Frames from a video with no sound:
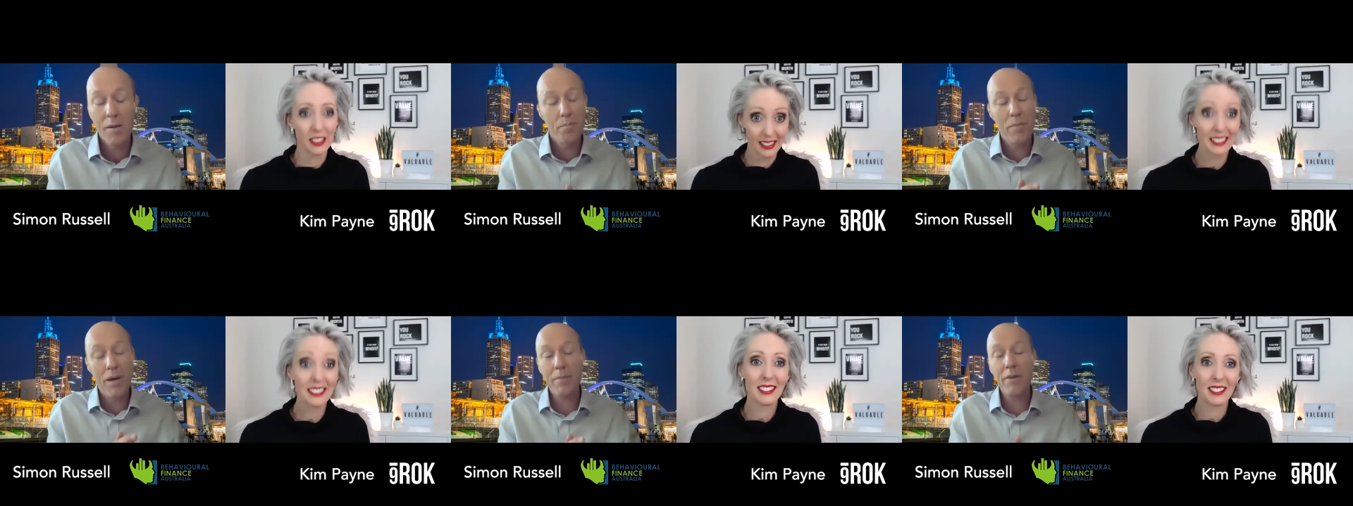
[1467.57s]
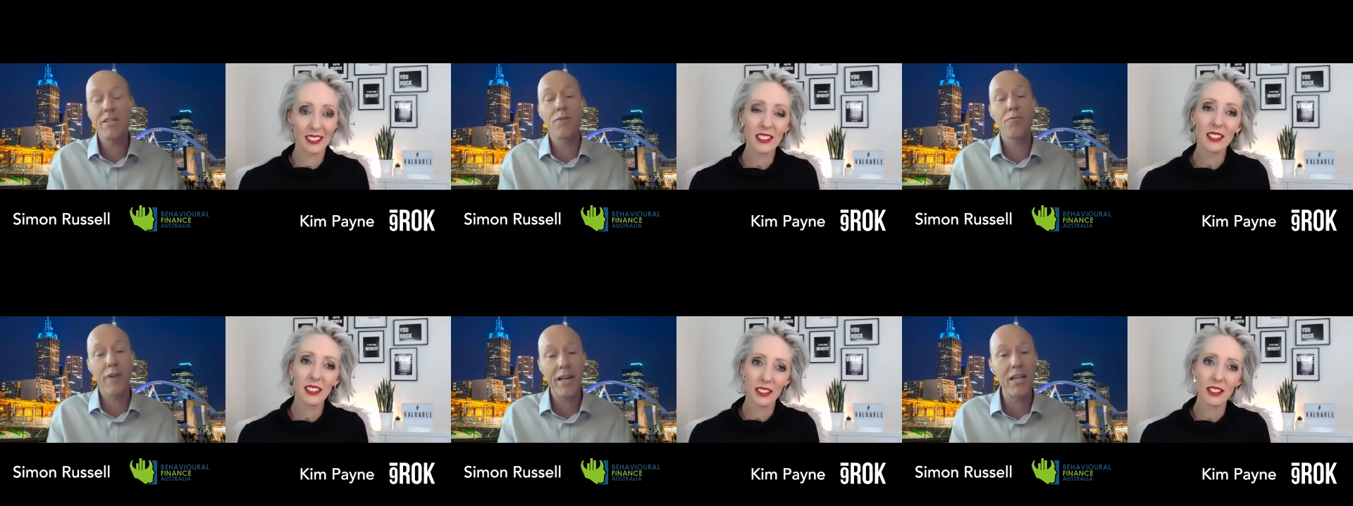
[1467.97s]
Speaker 1: Maybe it's
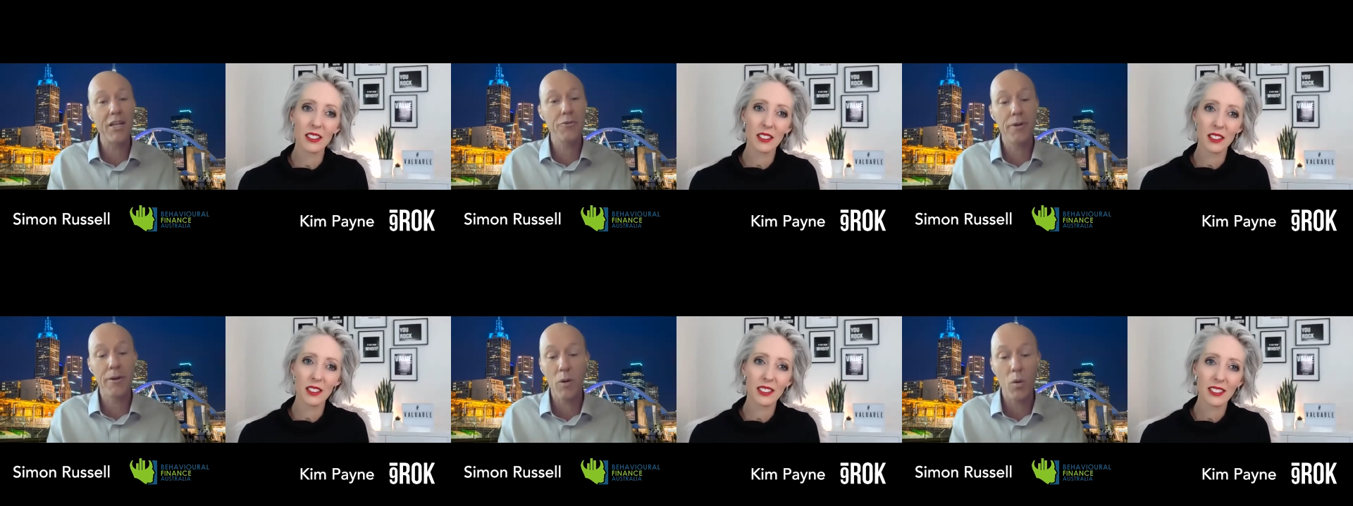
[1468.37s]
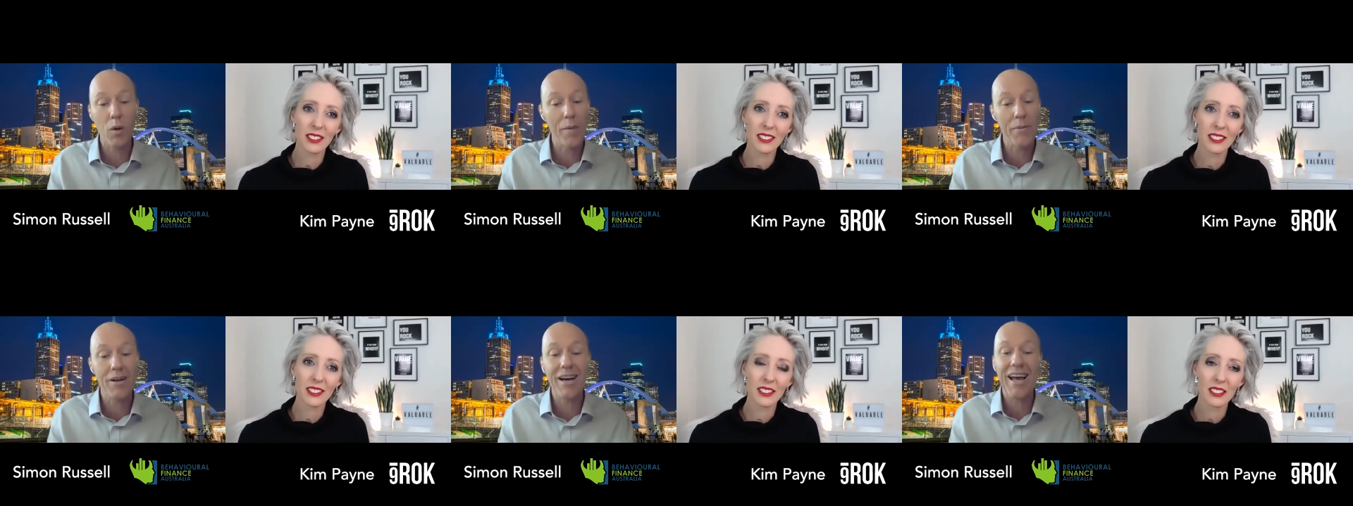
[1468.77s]
a regulatory
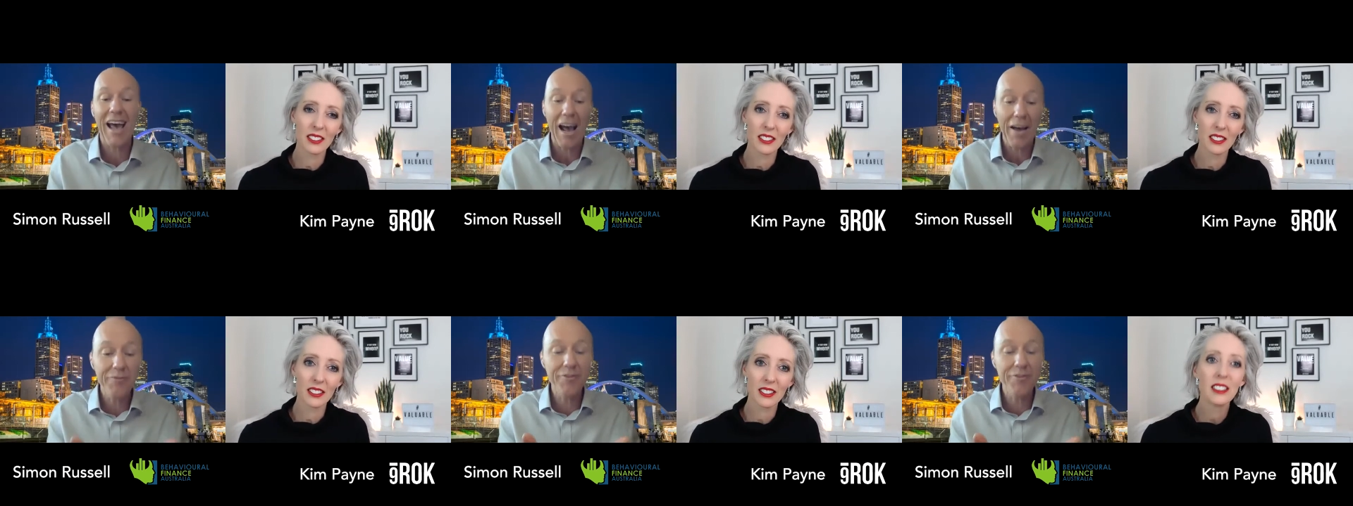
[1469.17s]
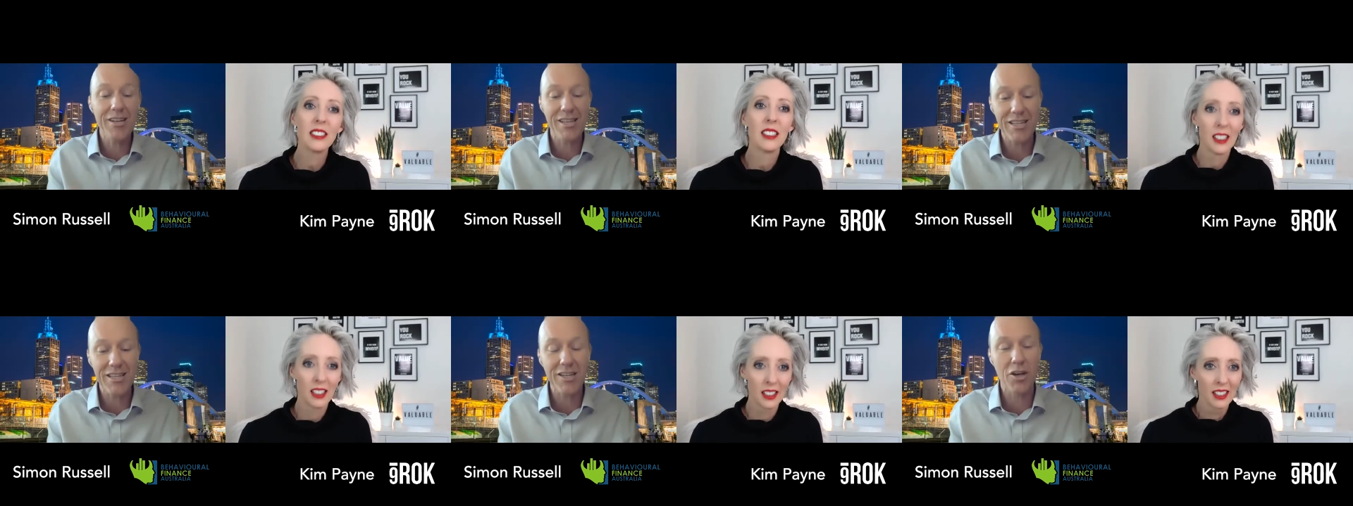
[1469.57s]
requirement. I have to
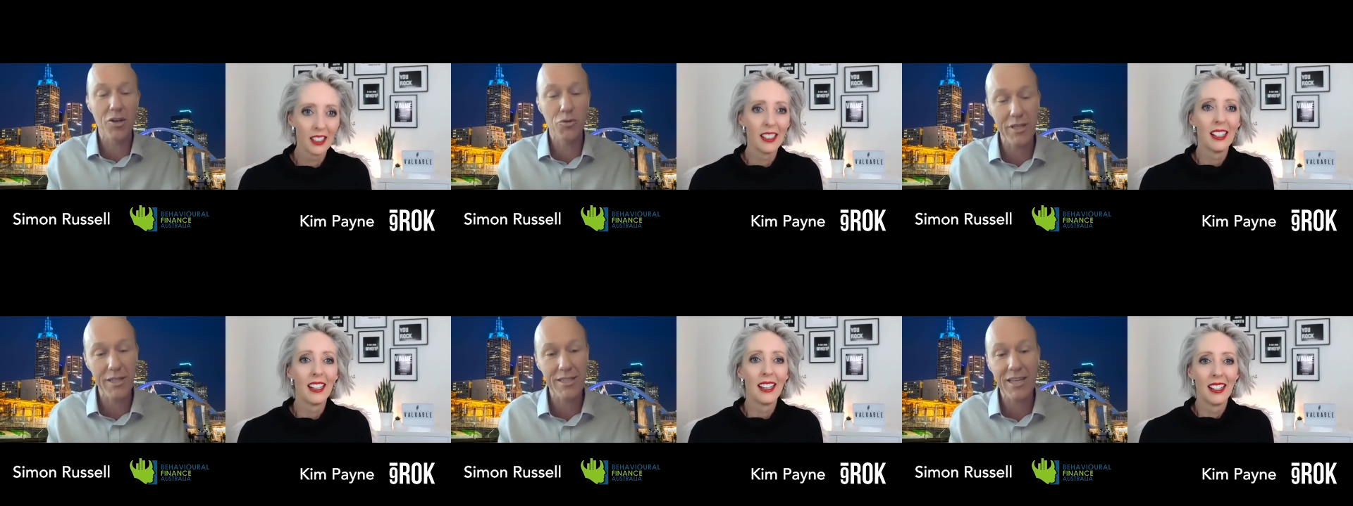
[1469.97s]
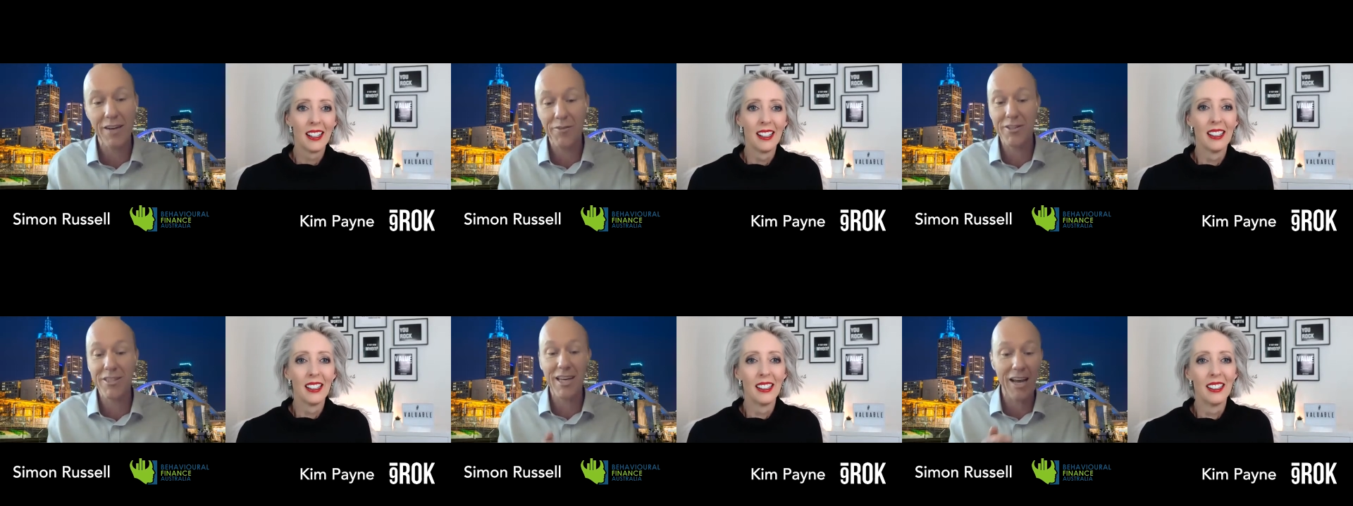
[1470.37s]
disclose all this
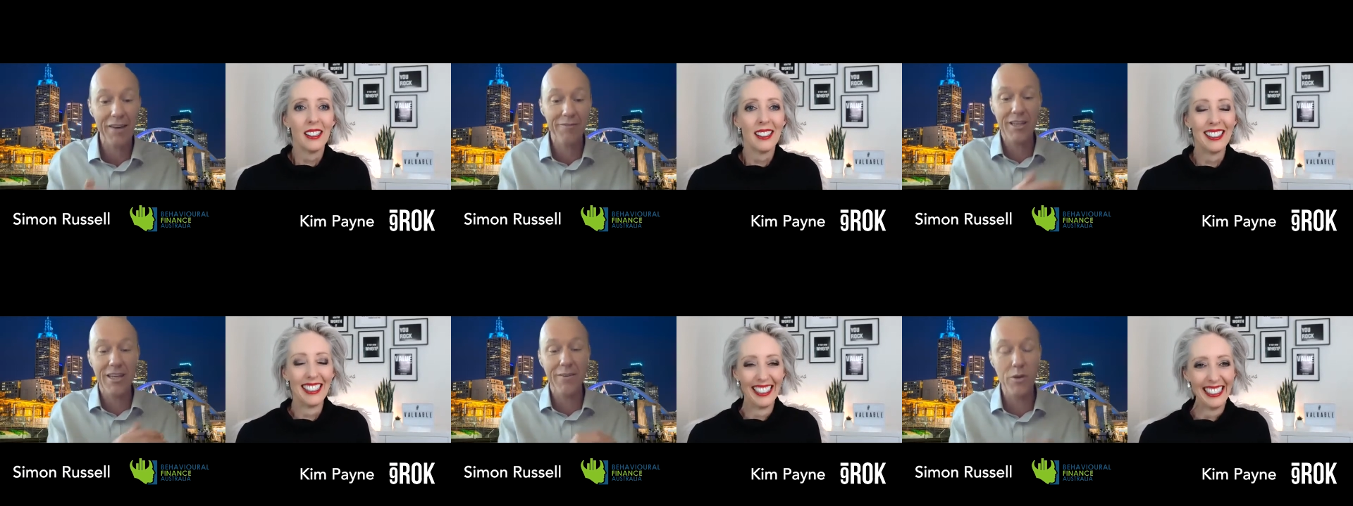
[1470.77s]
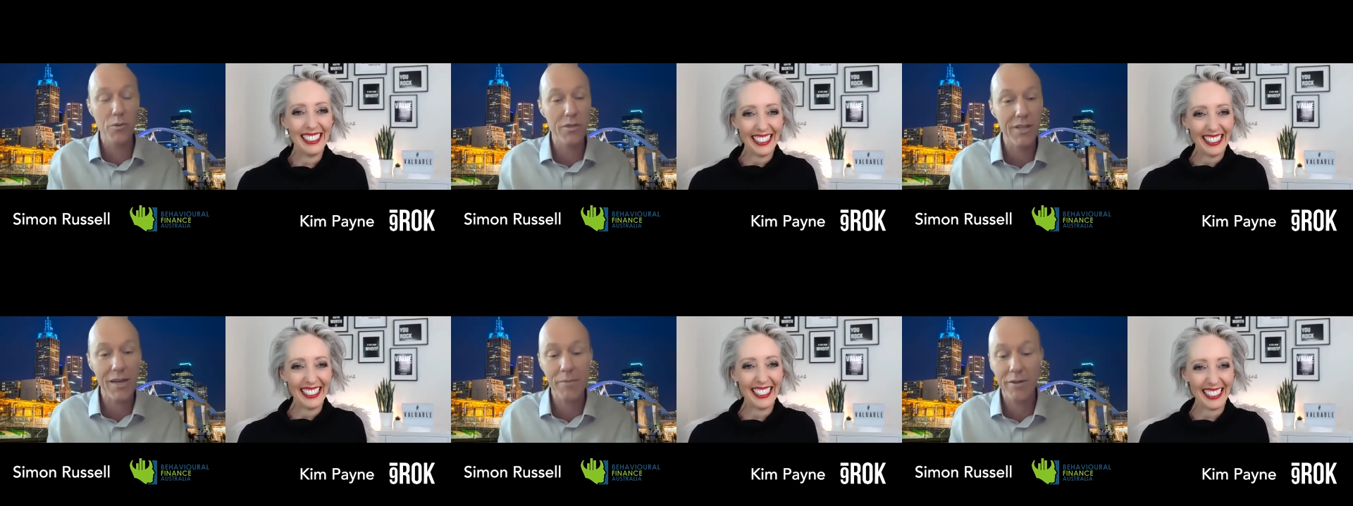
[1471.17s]
stuff because I have to give you a
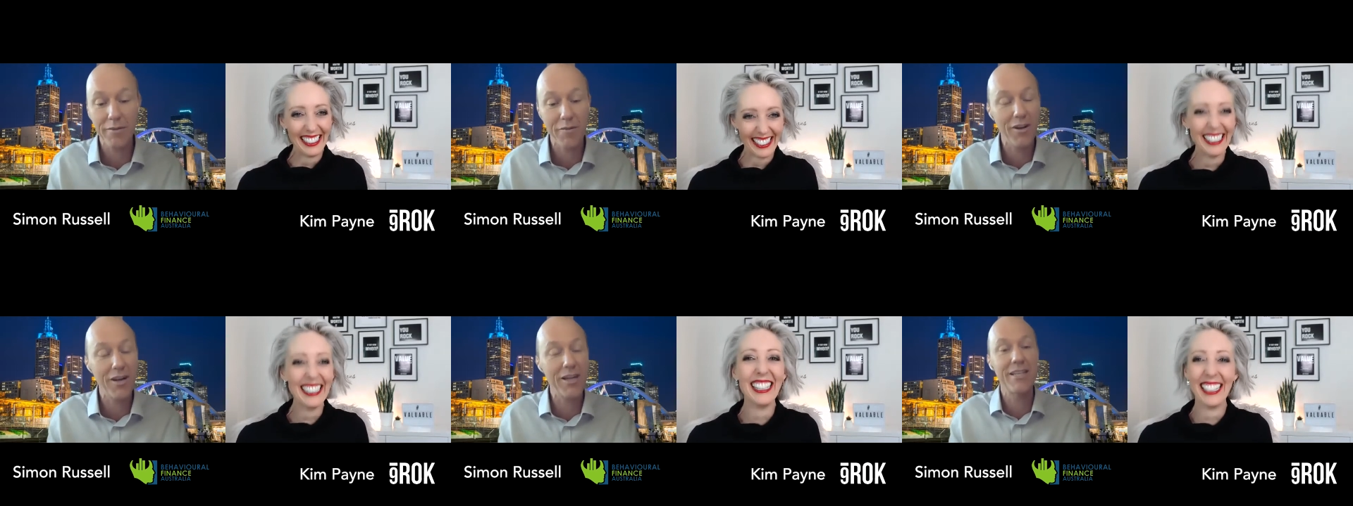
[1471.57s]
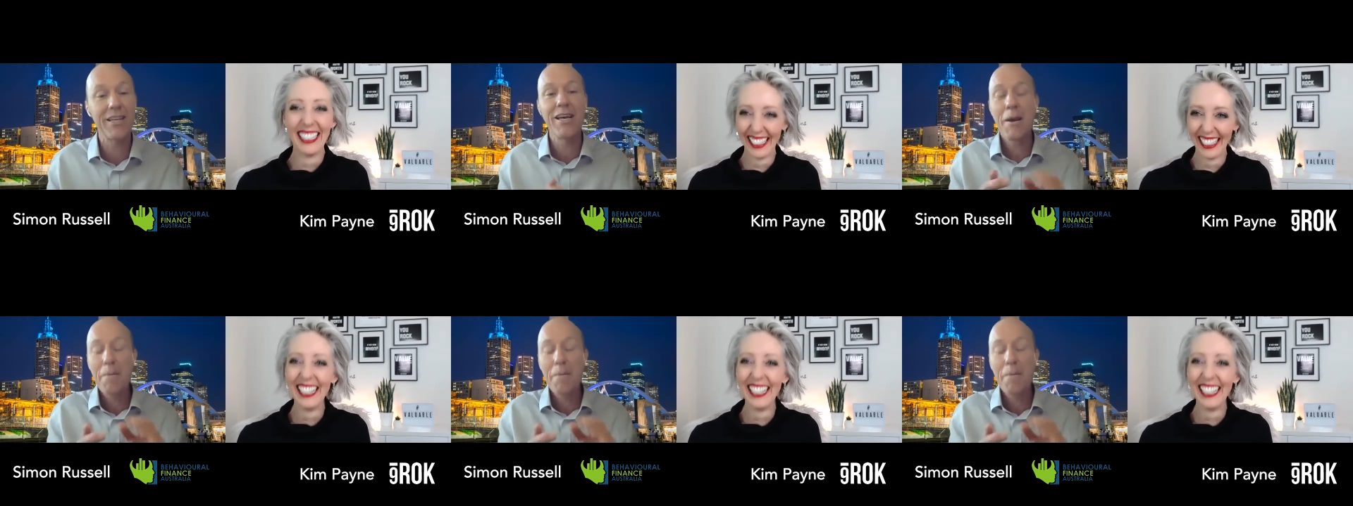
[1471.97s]
statement of advice.